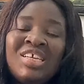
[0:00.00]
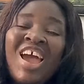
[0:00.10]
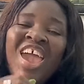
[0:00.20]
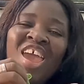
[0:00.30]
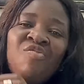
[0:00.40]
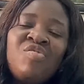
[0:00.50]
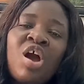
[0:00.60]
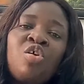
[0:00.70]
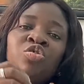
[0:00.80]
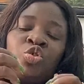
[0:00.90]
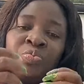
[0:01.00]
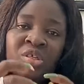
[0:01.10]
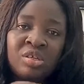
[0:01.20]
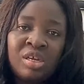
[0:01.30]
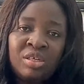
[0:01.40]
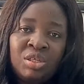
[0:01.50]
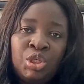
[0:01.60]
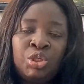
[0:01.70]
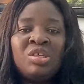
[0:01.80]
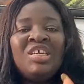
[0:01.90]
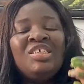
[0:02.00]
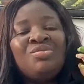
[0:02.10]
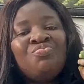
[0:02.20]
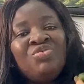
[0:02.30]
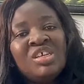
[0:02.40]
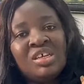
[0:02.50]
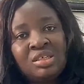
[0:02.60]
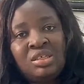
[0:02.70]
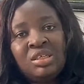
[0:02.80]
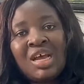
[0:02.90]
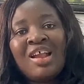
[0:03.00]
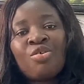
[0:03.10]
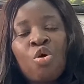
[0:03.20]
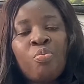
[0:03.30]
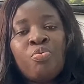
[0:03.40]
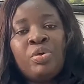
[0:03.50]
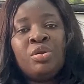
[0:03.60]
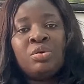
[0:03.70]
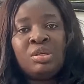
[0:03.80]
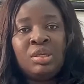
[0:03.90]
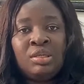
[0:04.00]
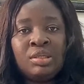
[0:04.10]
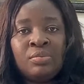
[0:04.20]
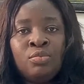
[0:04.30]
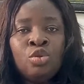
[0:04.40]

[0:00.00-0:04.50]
Their area of specialization is real estate and coupled with other things.